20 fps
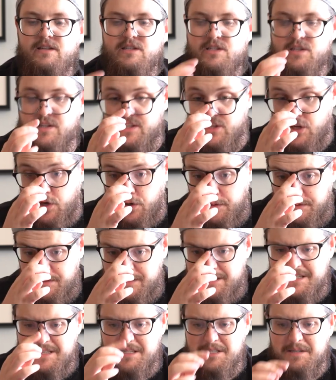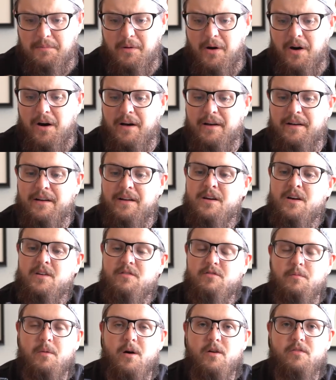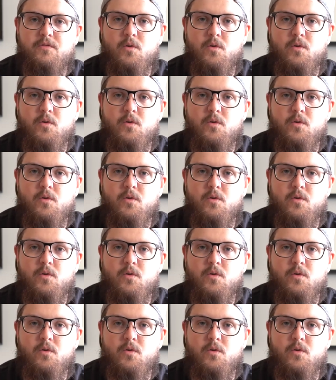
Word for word: to turn the system on from our